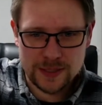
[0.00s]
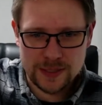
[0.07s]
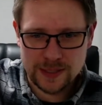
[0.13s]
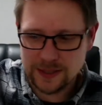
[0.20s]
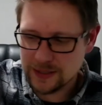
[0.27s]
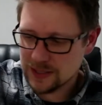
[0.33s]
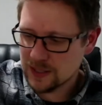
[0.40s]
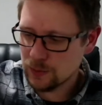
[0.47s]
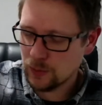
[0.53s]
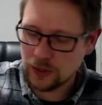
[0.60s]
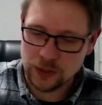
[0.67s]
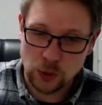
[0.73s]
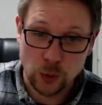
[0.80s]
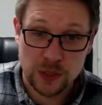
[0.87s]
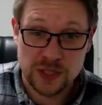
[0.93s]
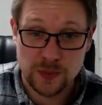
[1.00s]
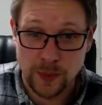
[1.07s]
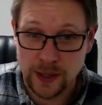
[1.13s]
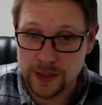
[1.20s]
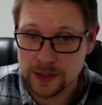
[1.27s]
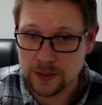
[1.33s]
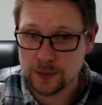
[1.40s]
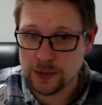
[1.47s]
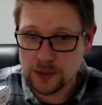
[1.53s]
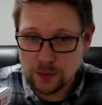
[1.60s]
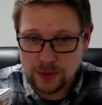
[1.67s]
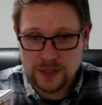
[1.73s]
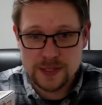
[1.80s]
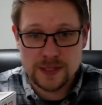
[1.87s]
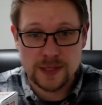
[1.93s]
this. Well, you know it's Spidey, but you want
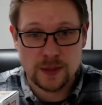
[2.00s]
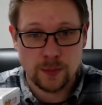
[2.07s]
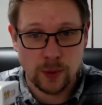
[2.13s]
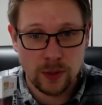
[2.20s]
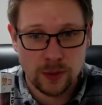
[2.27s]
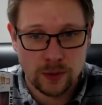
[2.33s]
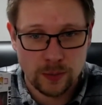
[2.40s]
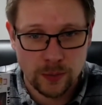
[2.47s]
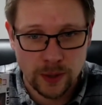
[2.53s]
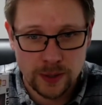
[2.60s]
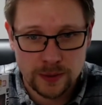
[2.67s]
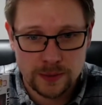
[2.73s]
to see the bottom, right?